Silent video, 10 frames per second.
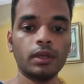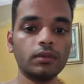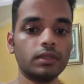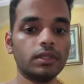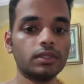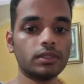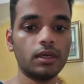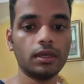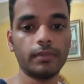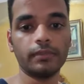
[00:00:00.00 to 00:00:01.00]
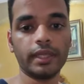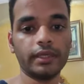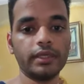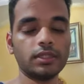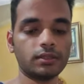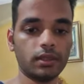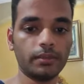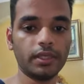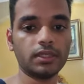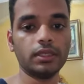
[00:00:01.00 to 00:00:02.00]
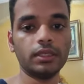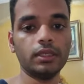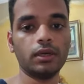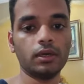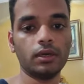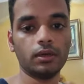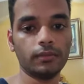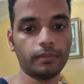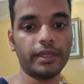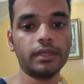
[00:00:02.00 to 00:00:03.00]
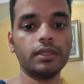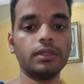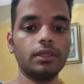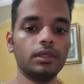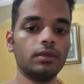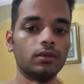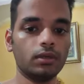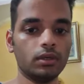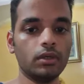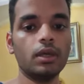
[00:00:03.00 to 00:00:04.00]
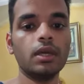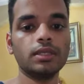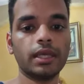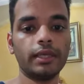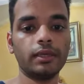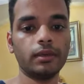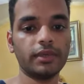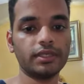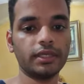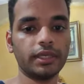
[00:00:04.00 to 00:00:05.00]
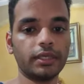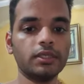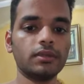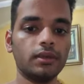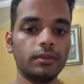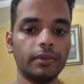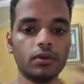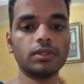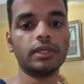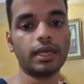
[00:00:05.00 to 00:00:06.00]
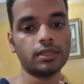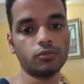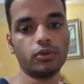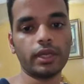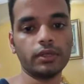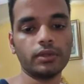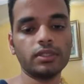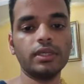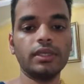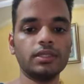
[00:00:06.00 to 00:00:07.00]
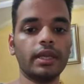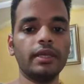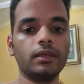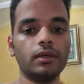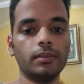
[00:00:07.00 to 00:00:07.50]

Now this technique is basically better than the site mixing techniques because it has more accuracy in site.